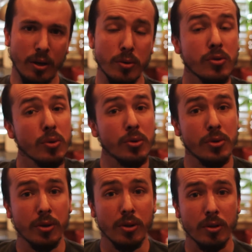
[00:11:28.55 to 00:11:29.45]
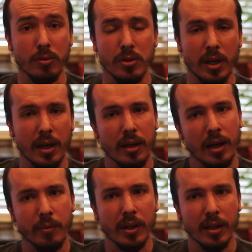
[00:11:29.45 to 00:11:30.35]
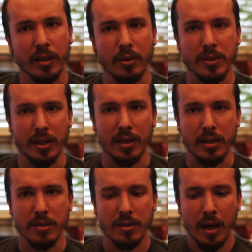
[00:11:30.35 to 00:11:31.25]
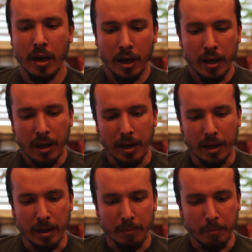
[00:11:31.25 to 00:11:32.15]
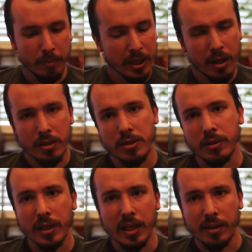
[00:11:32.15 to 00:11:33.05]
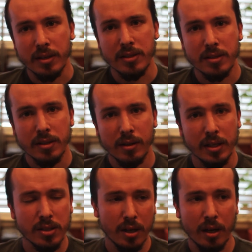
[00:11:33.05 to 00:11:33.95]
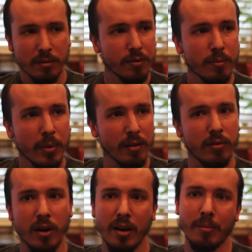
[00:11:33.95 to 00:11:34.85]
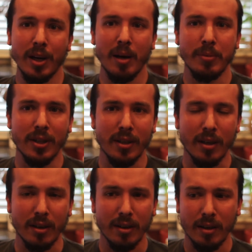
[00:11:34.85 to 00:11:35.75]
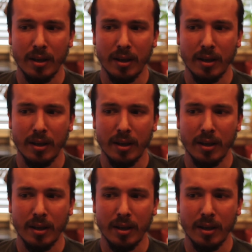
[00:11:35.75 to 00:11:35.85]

whose tools you use, and I really like those ideas. But yeah, so that's kind of my vlog, my update here.